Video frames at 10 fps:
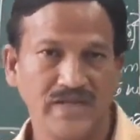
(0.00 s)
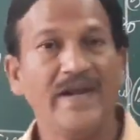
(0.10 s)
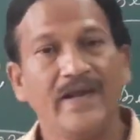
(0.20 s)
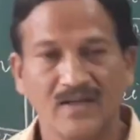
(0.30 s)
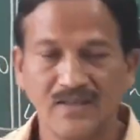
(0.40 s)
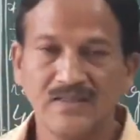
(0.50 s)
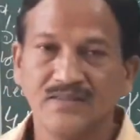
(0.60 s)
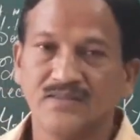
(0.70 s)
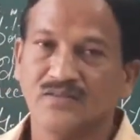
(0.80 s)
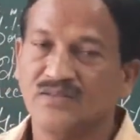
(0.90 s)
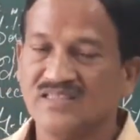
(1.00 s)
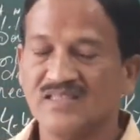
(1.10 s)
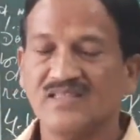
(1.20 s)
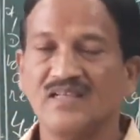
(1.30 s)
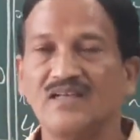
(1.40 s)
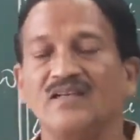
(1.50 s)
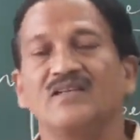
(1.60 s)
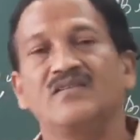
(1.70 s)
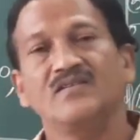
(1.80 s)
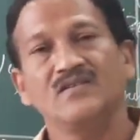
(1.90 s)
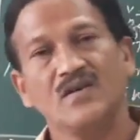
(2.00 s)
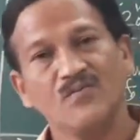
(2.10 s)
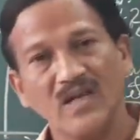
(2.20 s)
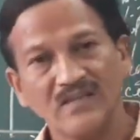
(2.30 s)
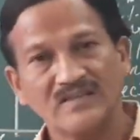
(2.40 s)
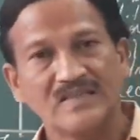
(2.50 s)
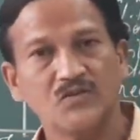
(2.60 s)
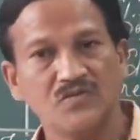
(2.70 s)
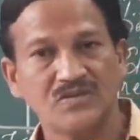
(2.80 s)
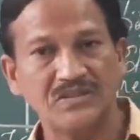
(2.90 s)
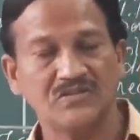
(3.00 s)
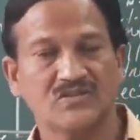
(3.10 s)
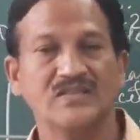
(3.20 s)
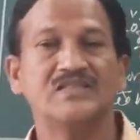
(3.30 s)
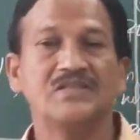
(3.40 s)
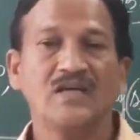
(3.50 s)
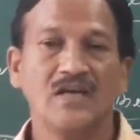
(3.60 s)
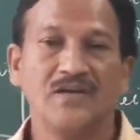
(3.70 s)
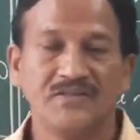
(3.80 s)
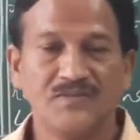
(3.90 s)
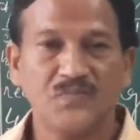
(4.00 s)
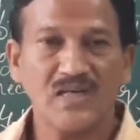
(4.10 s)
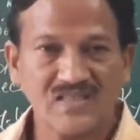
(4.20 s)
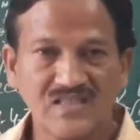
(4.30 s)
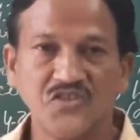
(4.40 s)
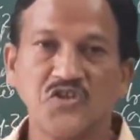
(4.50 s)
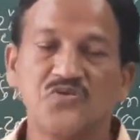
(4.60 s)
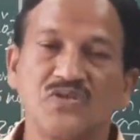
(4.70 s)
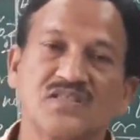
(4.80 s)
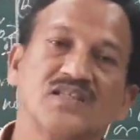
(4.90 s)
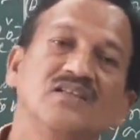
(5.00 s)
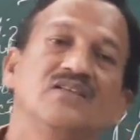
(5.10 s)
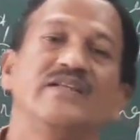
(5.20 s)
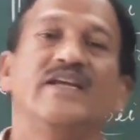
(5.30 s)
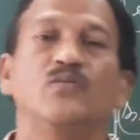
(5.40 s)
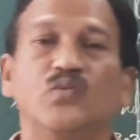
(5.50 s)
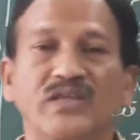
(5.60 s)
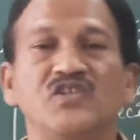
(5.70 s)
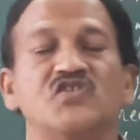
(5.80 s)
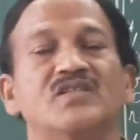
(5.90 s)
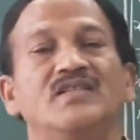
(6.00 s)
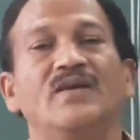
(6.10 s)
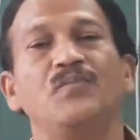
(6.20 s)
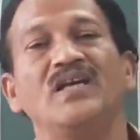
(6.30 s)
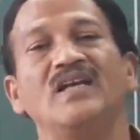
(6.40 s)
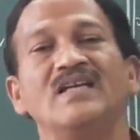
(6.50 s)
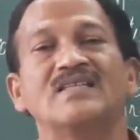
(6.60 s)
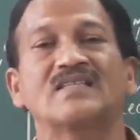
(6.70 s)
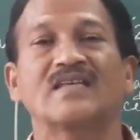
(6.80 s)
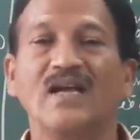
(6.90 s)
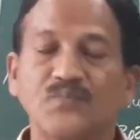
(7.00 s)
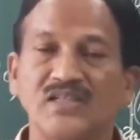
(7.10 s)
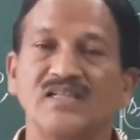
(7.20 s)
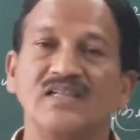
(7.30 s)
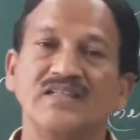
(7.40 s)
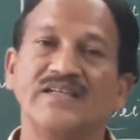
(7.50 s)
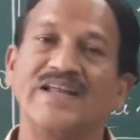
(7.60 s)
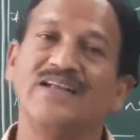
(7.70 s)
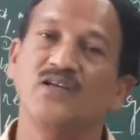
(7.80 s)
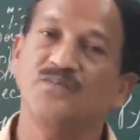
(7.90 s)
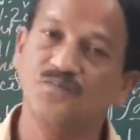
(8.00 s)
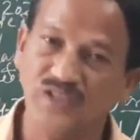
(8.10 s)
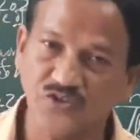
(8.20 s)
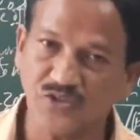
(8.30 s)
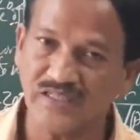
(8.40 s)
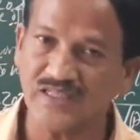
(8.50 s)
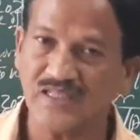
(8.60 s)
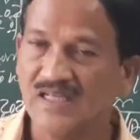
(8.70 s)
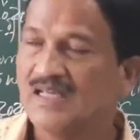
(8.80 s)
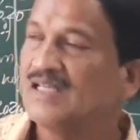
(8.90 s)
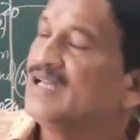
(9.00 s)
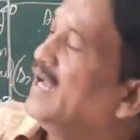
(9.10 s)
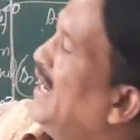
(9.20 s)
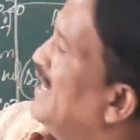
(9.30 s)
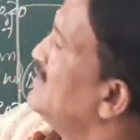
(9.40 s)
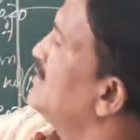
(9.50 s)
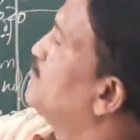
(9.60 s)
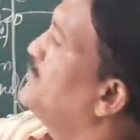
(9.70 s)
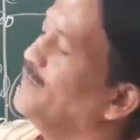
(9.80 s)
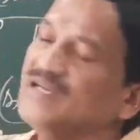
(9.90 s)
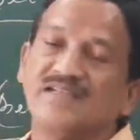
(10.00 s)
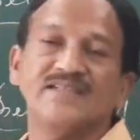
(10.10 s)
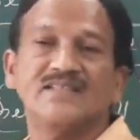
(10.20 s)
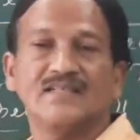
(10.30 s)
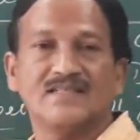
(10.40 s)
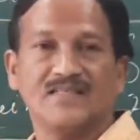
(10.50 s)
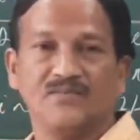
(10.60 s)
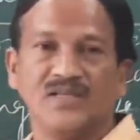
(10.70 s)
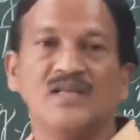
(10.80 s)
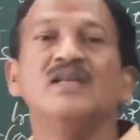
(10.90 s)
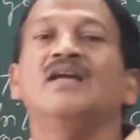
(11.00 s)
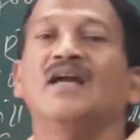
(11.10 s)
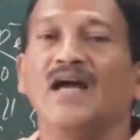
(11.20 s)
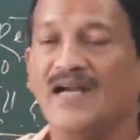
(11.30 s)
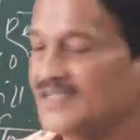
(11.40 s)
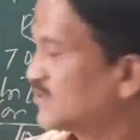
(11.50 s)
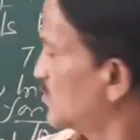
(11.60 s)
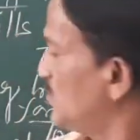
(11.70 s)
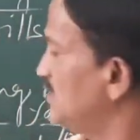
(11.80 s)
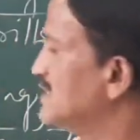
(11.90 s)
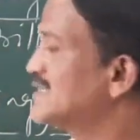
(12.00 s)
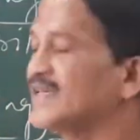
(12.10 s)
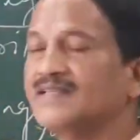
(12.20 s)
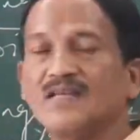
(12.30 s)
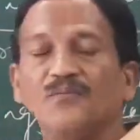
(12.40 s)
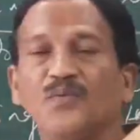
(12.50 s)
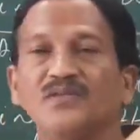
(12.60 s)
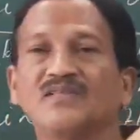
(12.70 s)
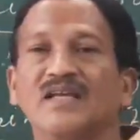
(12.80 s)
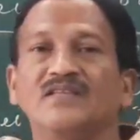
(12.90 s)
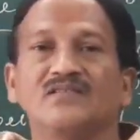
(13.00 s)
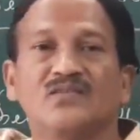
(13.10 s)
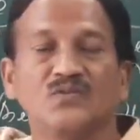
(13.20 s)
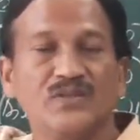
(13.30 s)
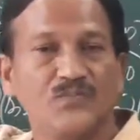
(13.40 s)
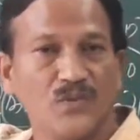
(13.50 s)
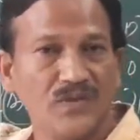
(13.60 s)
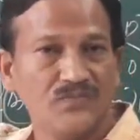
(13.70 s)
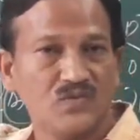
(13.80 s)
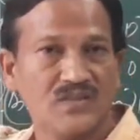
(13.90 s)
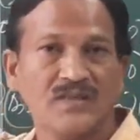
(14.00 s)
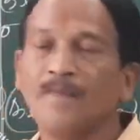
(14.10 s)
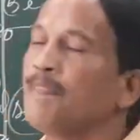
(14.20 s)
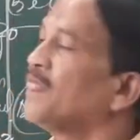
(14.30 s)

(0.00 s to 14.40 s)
A. So this is the normal situation. The first situation in which the bill is kept till the date of maturity and payment is received. I had shown these examples and show the problems